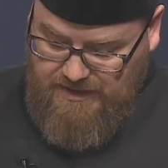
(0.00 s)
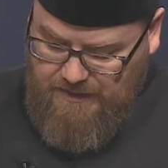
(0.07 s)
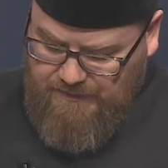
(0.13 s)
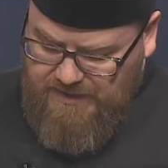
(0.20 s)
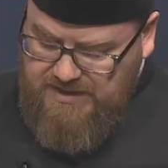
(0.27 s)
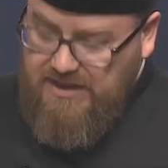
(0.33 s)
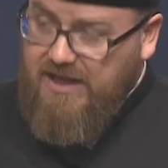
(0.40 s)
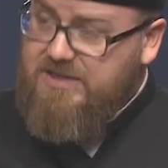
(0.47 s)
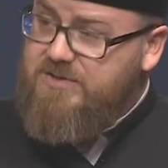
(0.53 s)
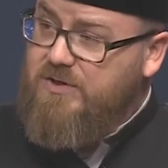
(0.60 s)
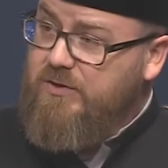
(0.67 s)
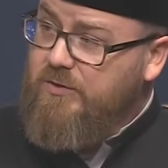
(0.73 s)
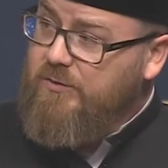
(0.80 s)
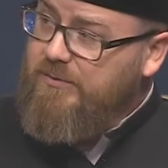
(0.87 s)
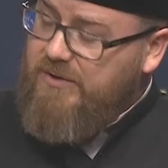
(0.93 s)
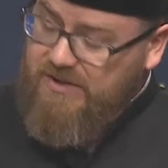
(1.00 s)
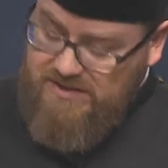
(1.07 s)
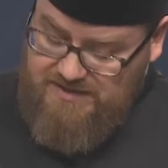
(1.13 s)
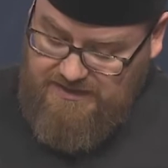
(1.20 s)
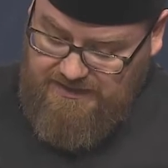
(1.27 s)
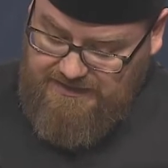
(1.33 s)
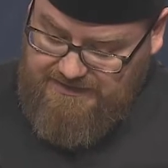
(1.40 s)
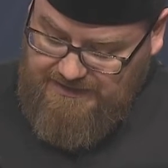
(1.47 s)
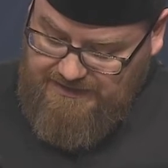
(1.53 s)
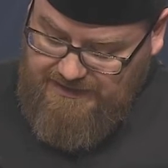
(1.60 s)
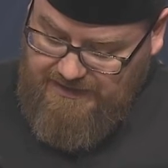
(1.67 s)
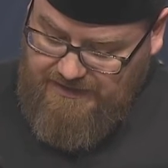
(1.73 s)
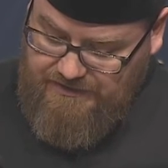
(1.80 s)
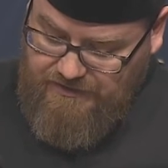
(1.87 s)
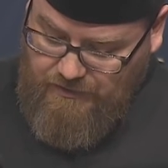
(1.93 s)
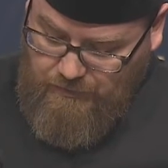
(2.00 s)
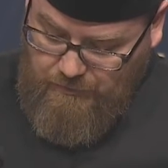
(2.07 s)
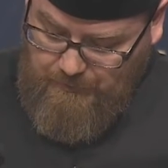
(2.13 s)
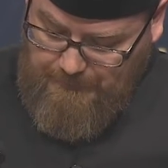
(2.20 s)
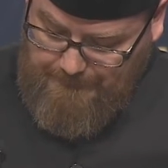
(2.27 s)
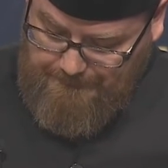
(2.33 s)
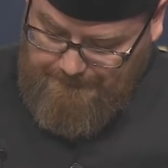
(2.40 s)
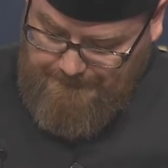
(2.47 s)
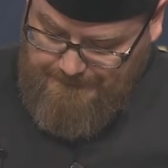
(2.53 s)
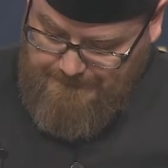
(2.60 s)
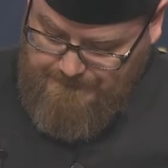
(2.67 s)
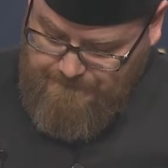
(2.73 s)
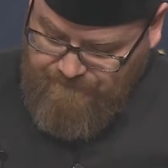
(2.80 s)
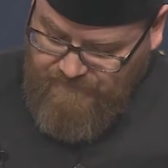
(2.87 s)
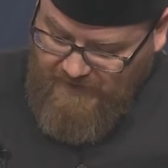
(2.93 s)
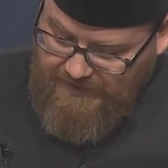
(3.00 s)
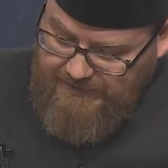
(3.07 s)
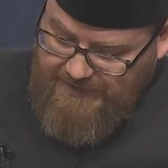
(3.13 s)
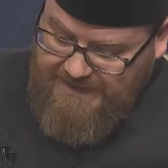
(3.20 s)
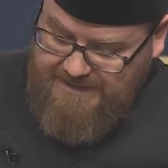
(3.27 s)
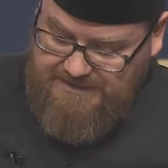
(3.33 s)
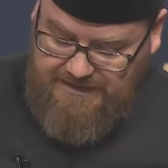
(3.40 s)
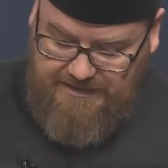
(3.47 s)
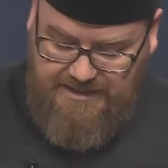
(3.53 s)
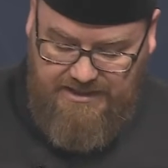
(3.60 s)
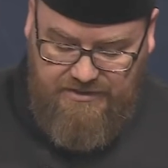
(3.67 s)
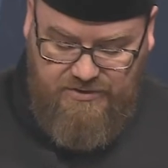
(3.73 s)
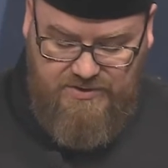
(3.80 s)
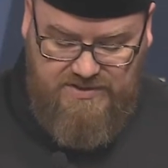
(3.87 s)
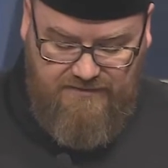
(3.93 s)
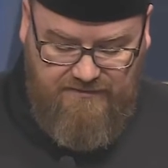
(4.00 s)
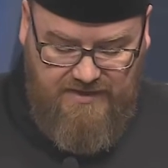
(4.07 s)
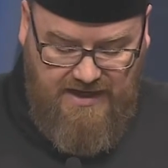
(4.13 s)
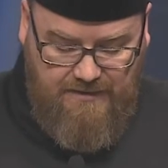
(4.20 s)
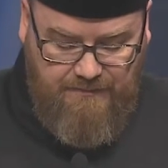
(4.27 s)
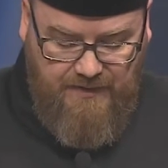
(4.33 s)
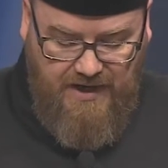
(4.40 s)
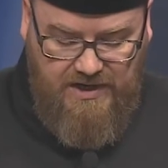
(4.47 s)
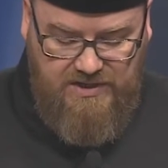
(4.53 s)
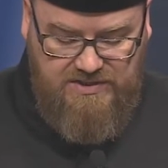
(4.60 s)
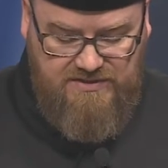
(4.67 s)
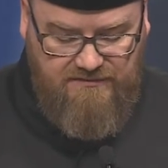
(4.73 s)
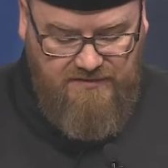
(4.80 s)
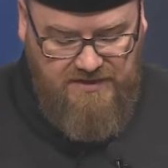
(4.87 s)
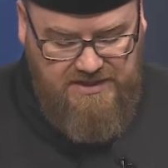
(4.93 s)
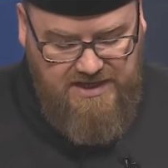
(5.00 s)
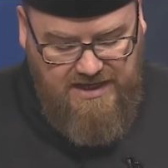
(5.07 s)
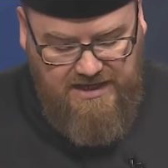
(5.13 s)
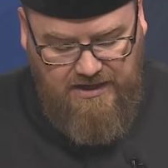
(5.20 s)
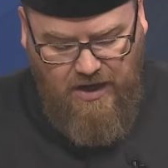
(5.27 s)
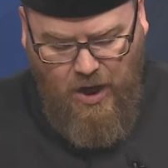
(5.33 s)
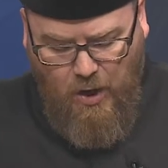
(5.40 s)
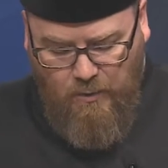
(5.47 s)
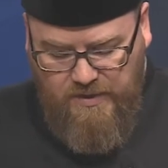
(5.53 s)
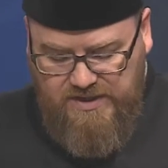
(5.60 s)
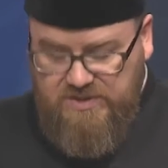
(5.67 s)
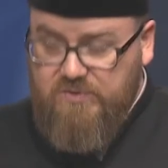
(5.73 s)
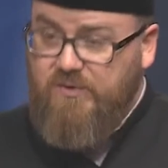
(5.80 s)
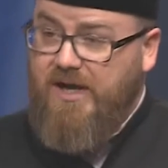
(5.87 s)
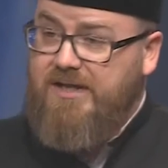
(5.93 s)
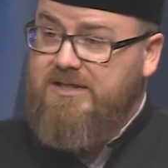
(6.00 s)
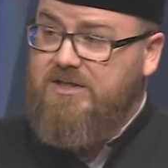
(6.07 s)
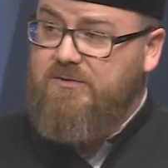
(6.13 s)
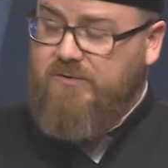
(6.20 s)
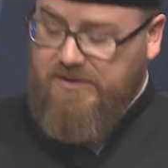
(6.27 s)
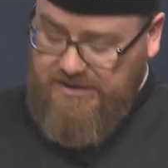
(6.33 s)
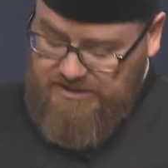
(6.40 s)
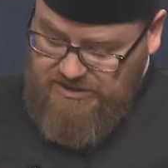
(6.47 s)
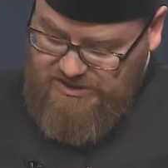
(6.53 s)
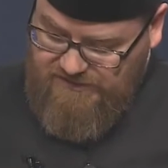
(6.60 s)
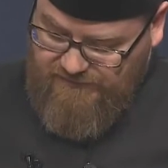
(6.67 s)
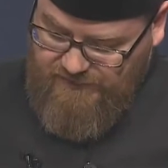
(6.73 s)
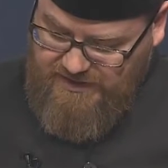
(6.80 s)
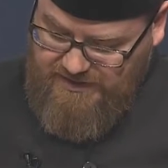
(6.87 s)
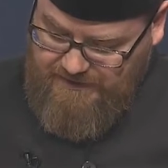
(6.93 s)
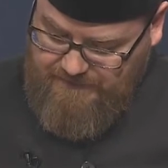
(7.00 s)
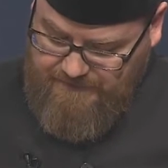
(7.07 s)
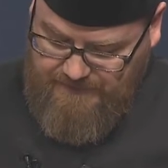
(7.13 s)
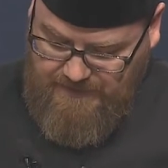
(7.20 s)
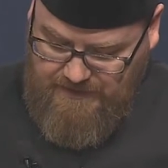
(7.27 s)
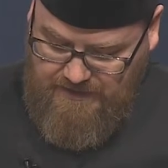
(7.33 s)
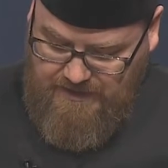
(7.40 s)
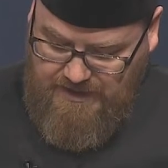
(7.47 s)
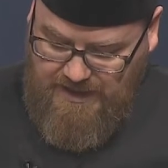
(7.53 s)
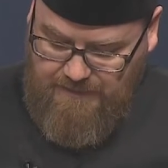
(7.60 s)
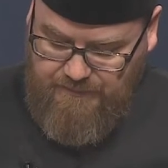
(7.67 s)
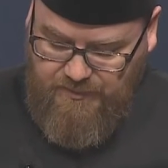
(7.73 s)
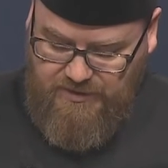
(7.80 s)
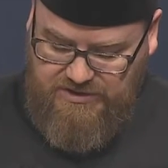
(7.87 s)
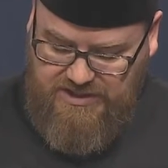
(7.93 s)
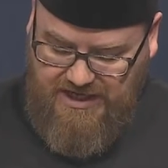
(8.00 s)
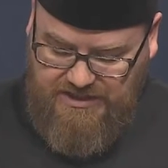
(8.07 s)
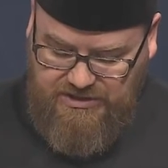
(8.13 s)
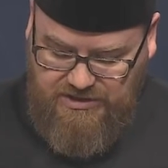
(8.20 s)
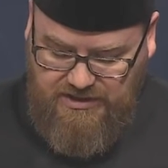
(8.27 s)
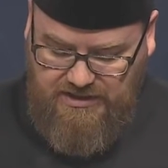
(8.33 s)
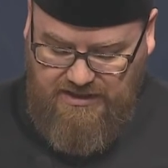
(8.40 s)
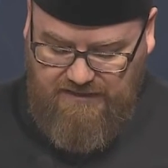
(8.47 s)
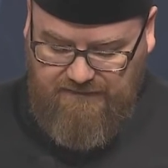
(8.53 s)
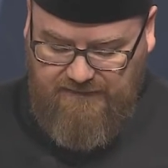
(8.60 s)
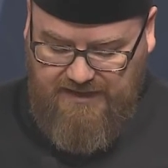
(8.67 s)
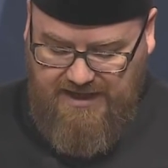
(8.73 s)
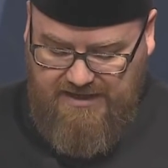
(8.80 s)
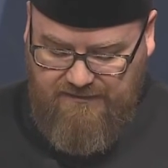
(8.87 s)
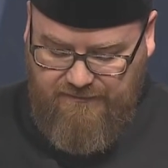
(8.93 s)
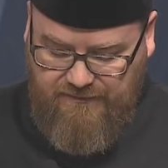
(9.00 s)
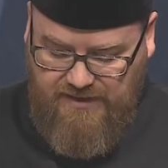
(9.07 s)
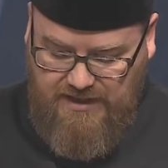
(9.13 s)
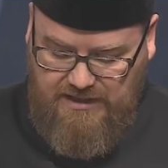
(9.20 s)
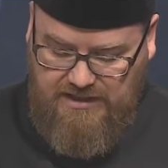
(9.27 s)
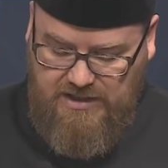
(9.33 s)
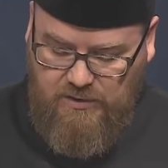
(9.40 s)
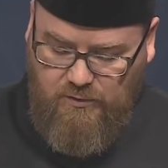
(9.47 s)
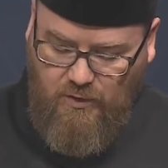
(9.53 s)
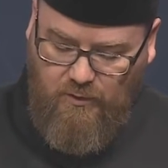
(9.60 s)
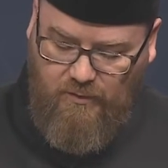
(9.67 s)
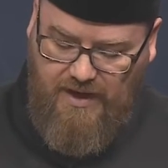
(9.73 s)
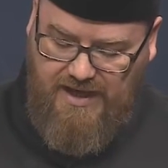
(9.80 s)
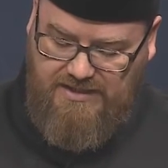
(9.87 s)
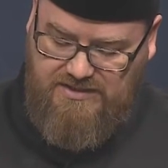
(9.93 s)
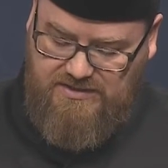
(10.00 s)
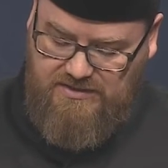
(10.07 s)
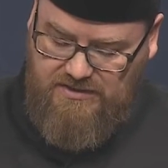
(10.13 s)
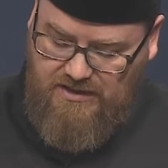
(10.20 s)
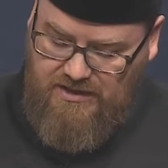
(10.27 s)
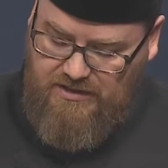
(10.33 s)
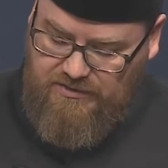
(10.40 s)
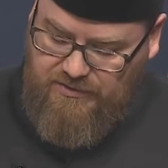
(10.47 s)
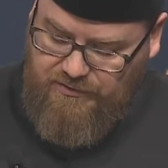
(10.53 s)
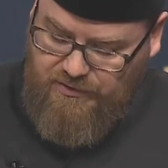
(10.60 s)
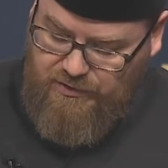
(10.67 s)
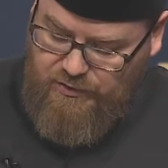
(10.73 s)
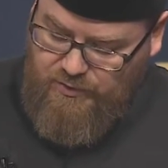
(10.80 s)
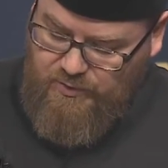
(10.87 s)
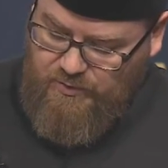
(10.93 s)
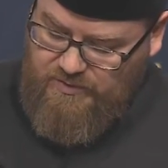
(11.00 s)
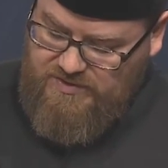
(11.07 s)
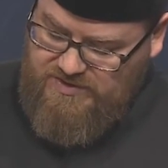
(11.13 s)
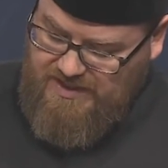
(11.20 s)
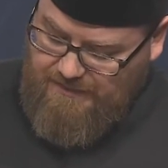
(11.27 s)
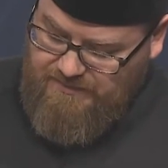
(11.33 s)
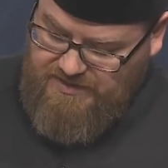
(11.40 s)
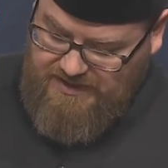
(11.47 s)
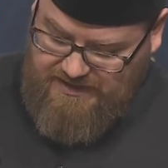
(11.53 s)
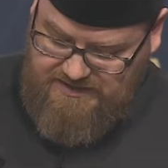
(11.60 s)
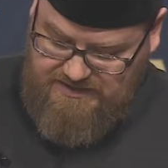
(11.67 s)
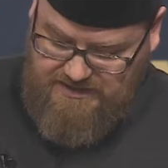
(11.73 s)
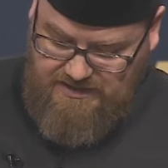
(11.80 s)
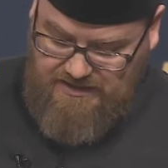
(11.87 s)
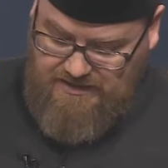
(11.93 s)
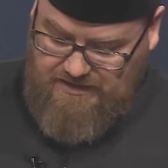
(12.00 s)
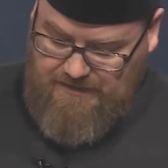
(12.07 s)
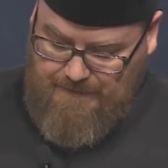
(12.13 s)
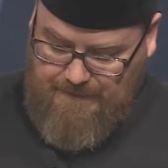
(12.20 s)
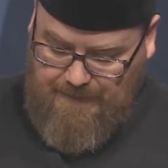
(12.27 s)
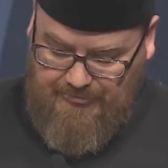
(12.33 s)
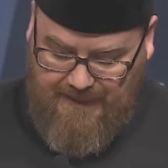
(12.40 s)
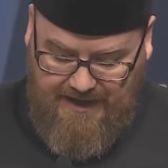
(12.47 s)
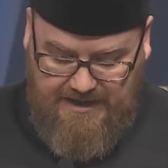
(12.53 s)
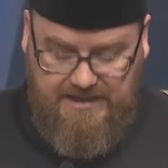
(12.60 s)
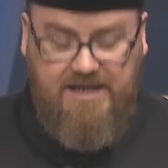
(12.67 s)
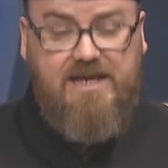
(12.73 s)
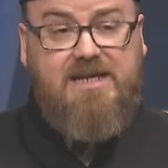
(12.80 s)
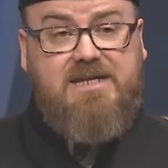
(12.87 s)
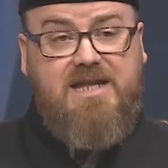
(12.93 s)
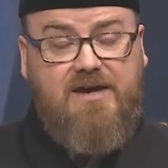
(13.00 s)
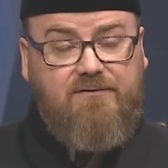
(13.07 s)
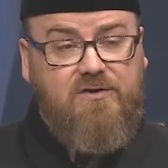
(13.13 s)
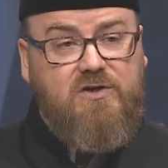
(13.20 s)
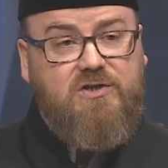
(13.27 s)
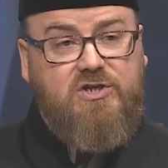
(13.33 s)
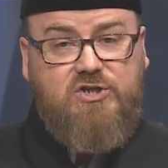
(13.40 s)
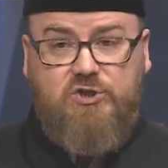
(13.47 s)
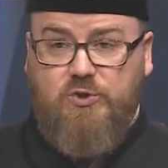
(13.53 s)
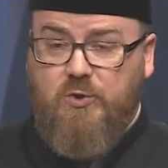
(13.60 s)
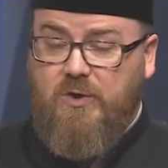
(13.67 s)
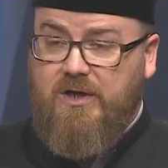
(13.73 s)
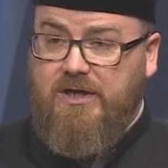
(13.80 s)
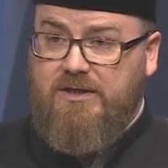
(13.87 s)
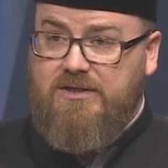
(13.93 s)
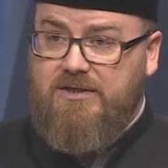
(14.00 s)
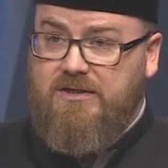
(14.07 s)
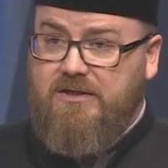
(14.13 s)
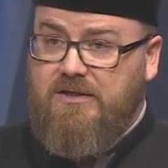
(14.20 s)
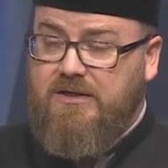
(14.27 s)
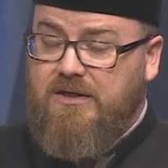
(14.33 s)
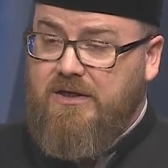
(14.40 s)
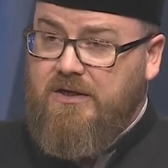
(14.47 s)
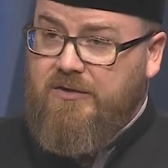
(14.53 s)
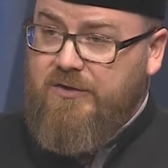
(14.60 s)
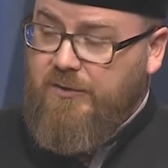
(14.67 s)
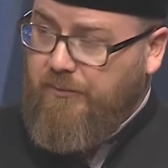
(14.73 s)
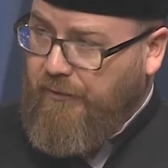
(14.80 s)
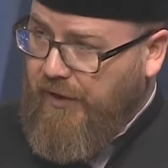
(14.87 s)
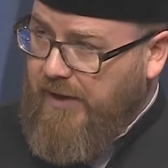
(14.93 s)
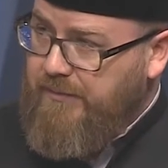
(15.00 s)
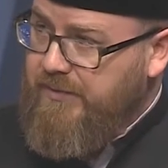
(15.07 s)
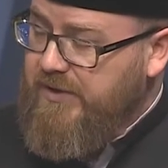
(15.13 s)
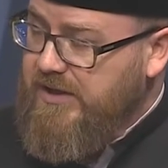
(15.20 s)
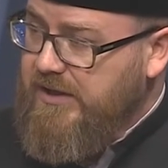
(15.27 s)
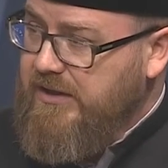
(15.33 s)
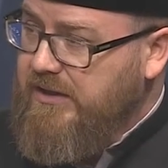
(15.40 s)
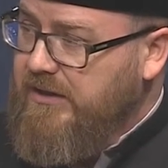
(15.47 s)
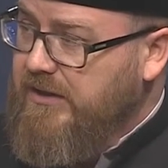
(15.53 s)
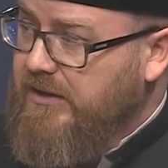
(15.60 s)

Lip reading: But Hazrat Umar radhiyallahu anhu, unlike the leaders of the empires of the day, always granted religious freedom and protection of life and equal rights to the new subjects, and he never destroyed their property